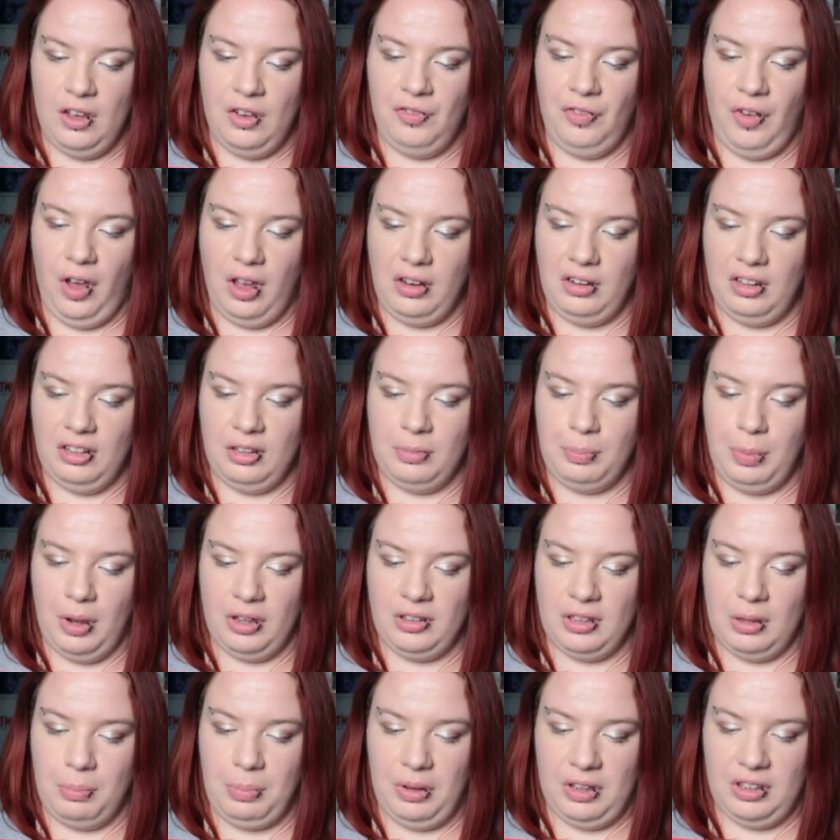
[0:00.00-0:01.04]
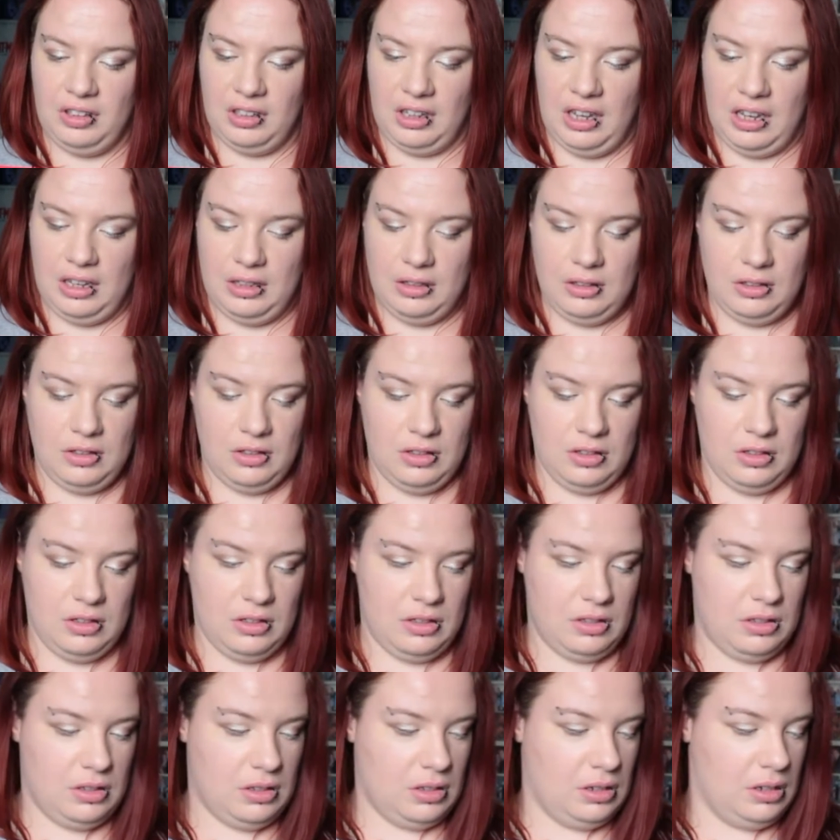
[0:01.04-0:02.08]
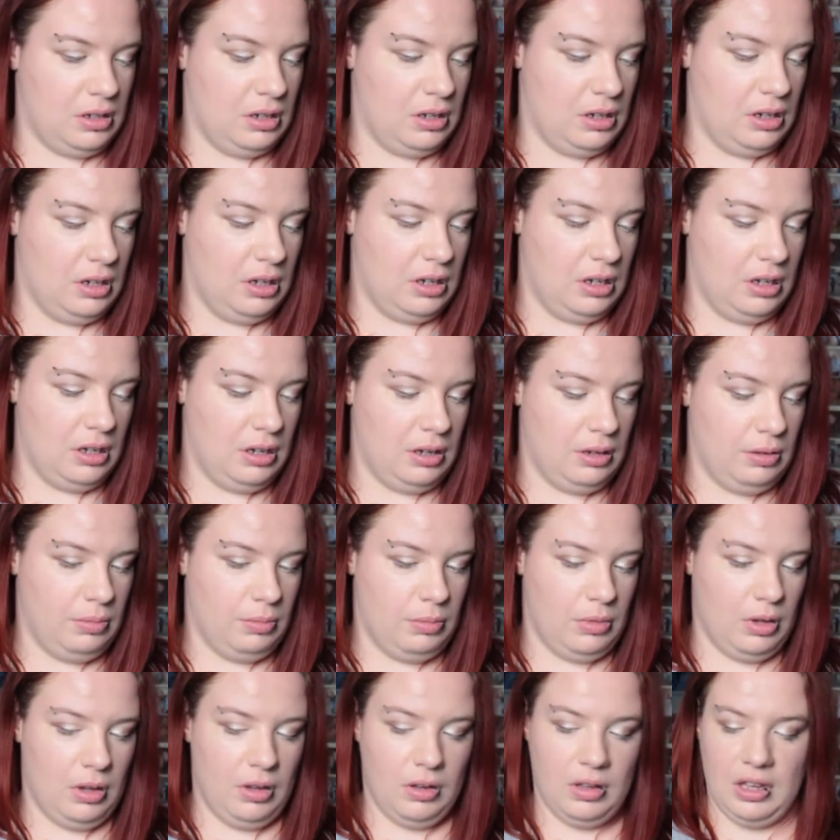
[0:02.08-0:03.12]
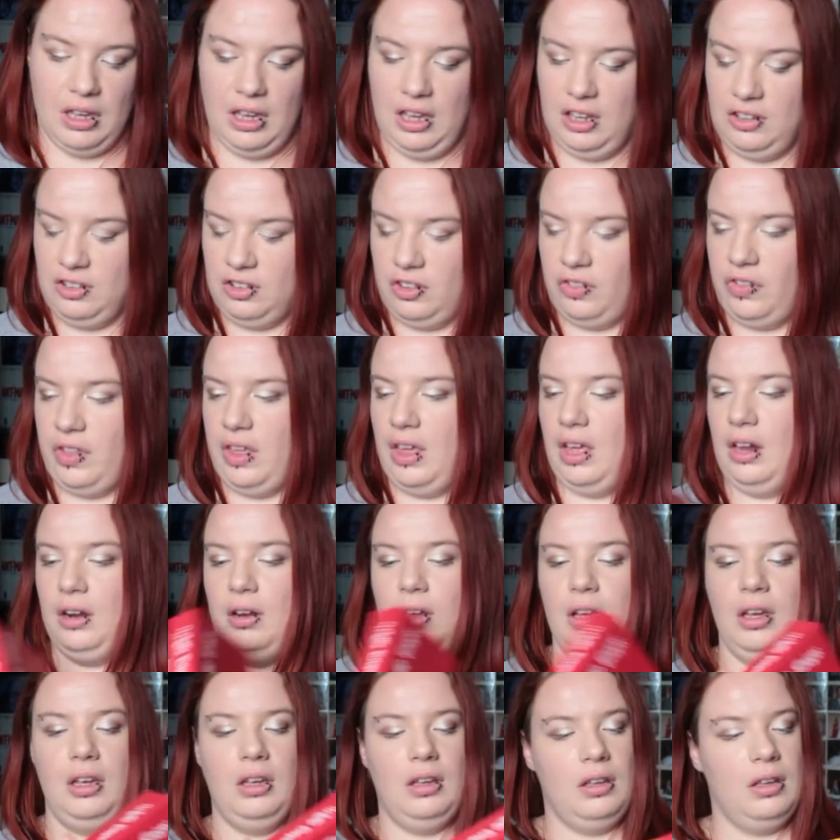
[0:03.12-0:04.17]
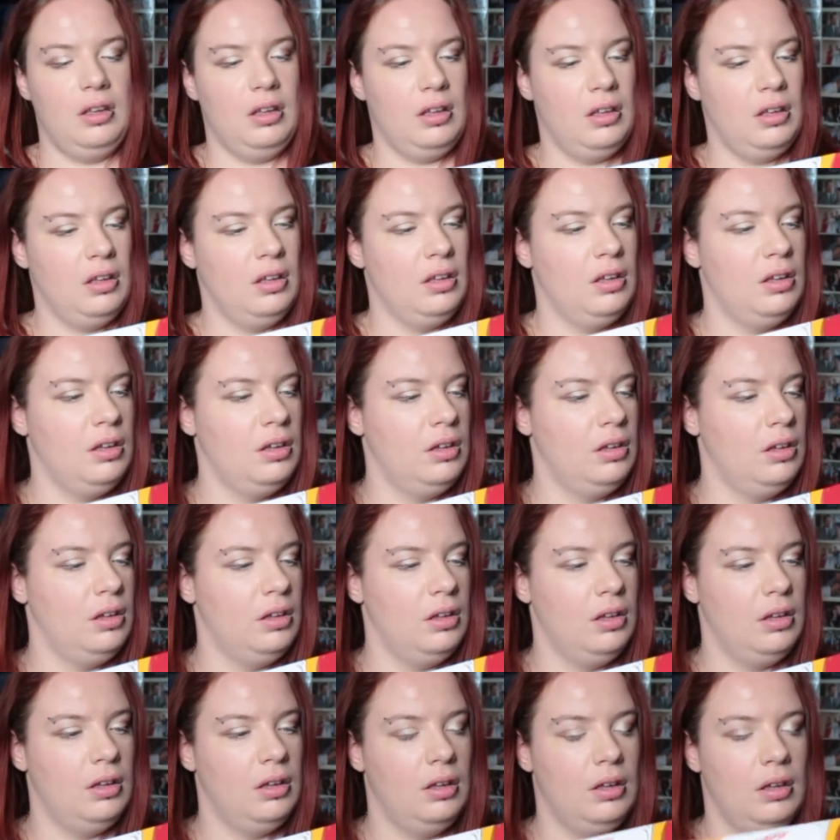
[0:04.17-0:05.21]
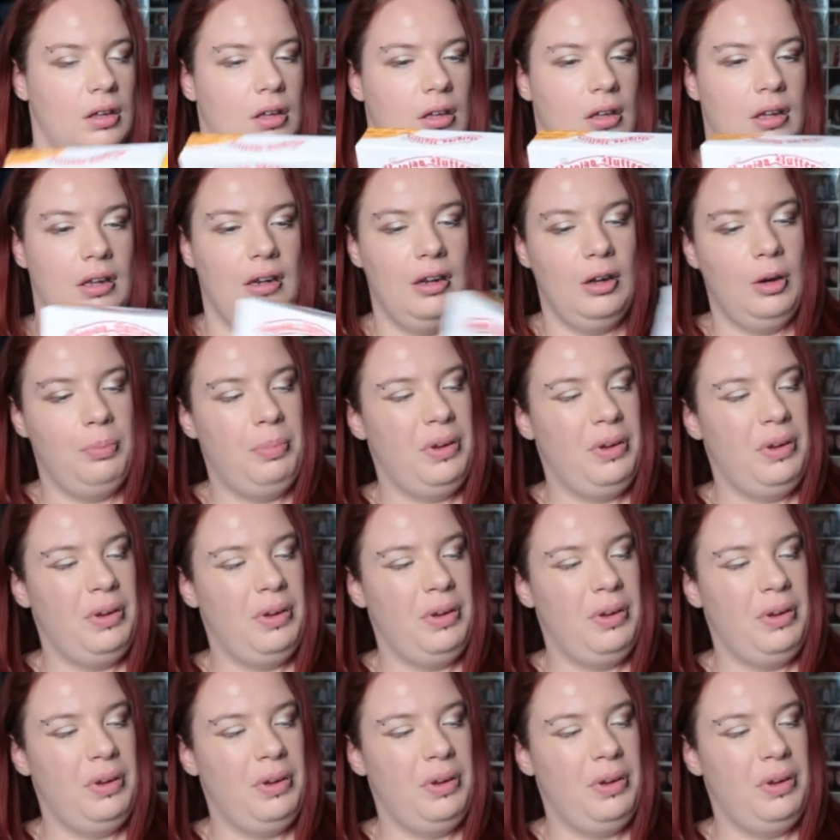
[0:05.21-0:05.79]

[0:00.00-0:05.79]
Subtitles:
Finest butter biscuits. Okay, so they're like little